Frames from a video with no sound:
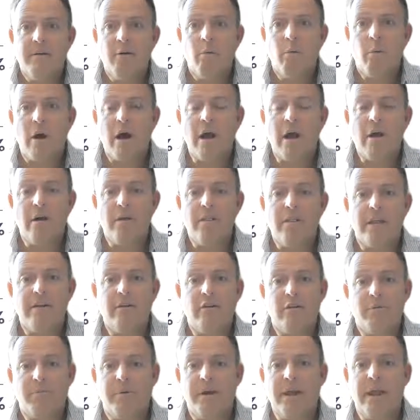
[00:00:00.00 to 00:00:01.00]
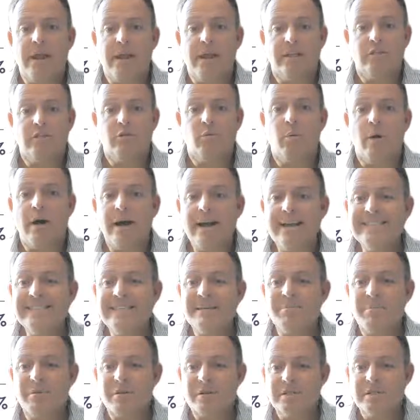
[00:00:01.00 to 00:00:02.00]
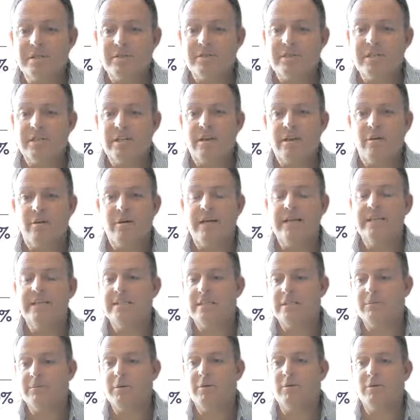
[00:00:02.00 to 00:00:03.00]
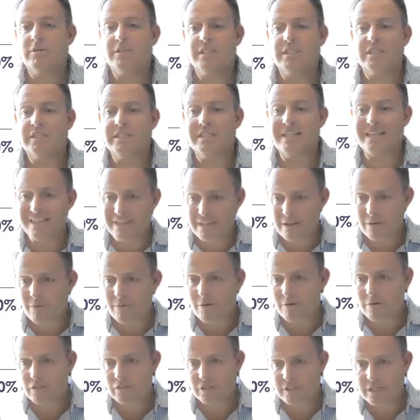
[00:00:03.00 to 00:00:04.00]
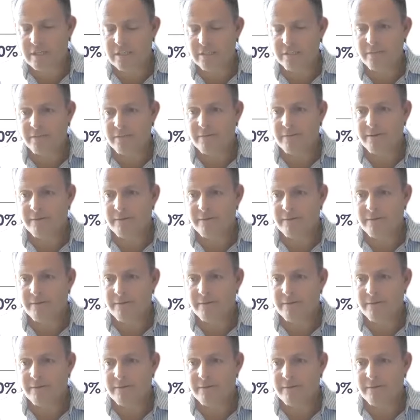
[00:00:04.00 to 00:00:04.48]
Why are they not bringing it? Why is their productivity low? Is it because they're sitting in the wrong seat?